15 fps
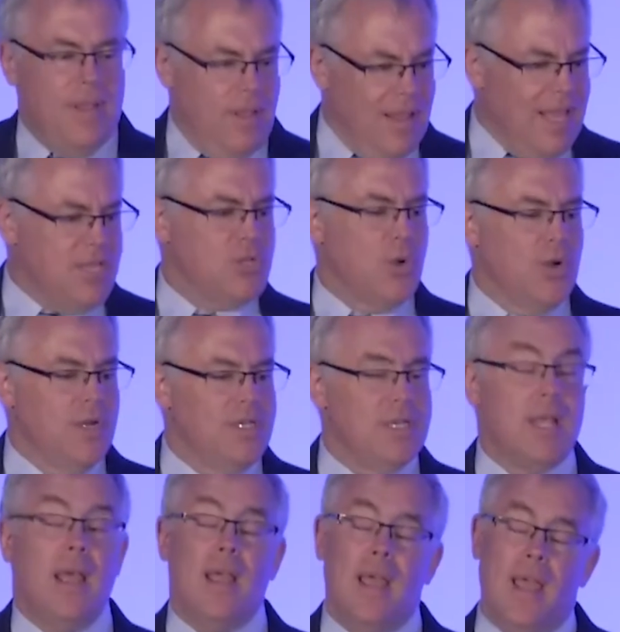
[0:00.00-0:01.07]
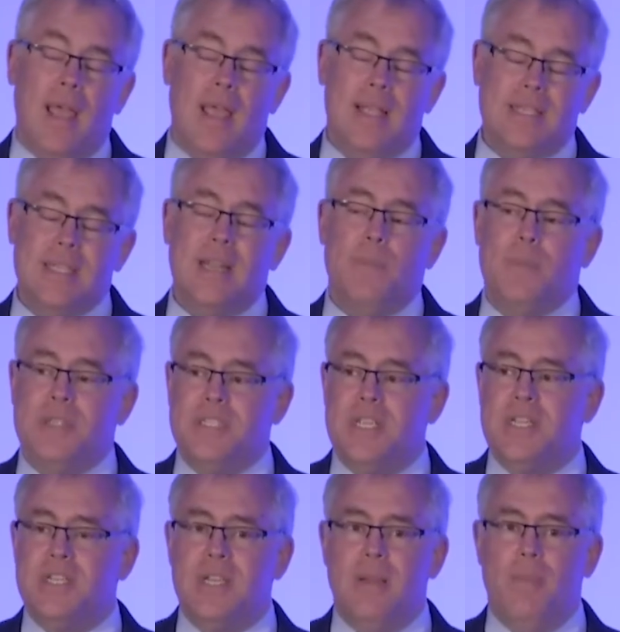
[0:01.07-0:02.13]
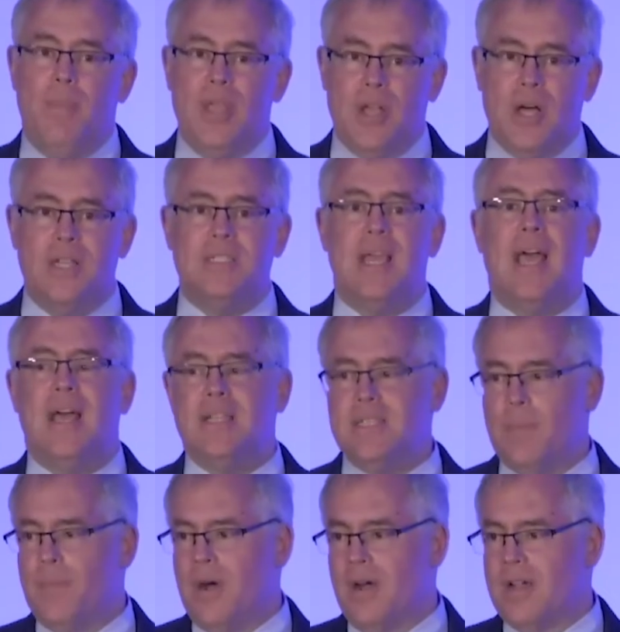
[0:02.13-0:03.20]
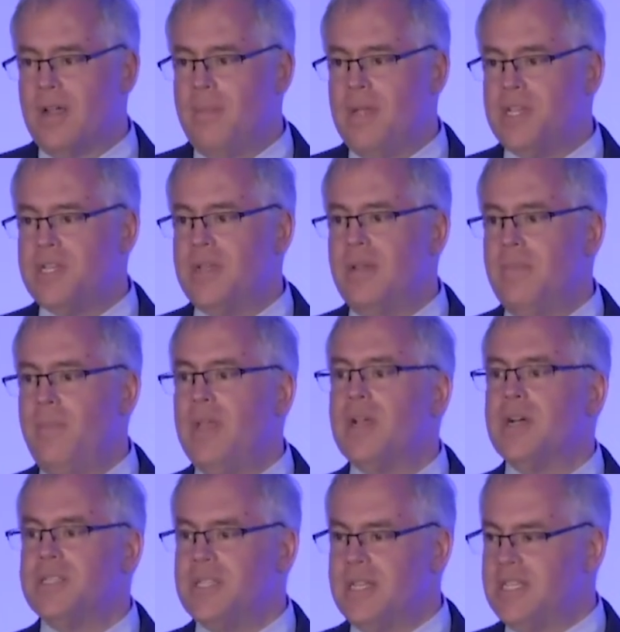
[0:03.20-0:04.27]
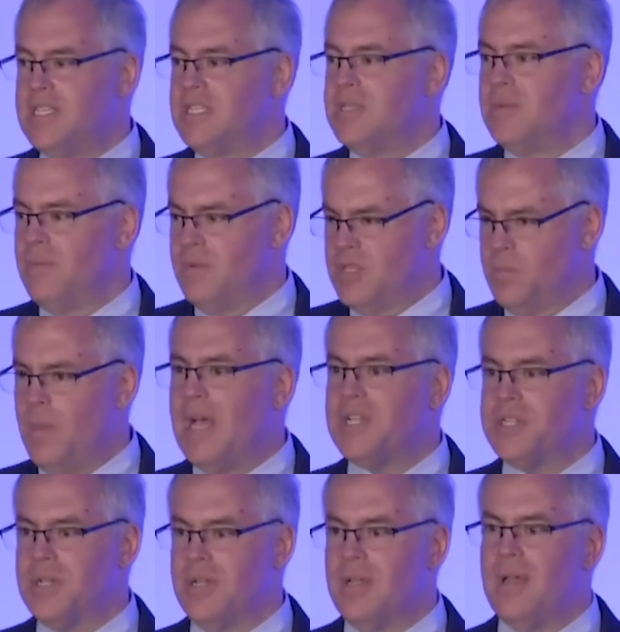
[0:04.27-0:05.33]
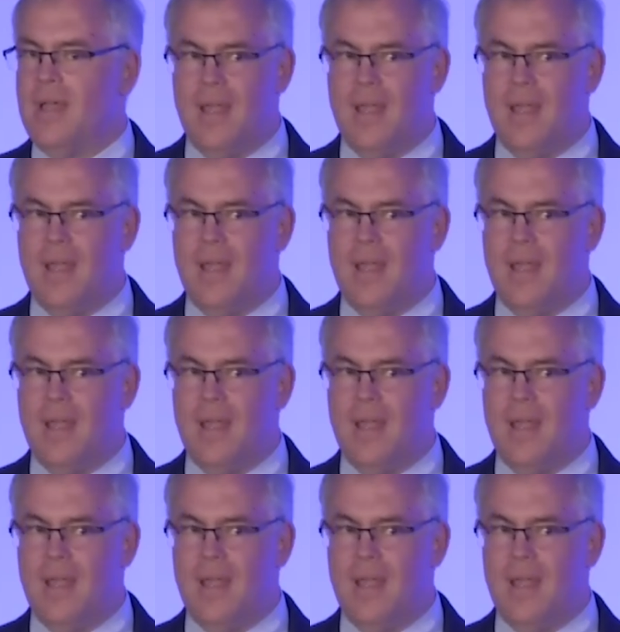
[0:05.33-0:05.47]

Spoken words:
Lake George is in a position, because it has a park commission, because it is special,